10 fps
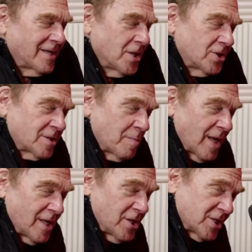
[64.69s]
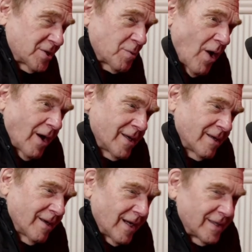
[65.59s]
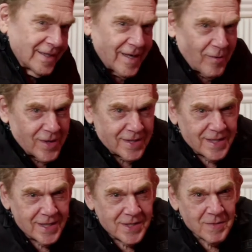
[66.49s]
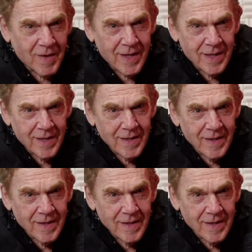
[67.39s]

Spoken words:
used to be this way, and then I went to this way.